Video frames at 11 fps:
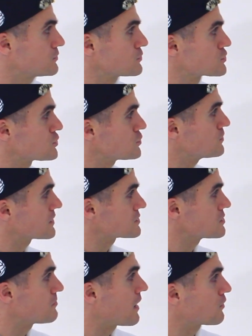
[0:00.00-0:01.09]
equals 2x to
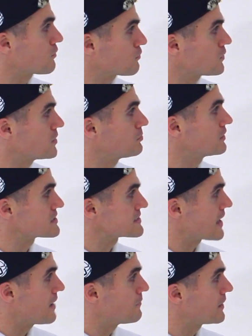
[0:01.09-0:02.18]
the power 3 plus
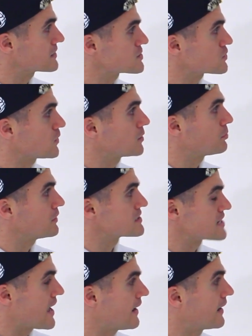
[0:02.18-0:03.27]
mx squared
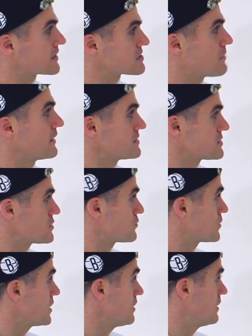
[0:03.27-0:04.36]
plus nx minus
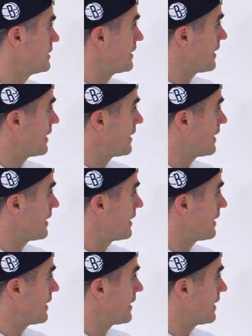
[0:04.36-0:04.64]
3,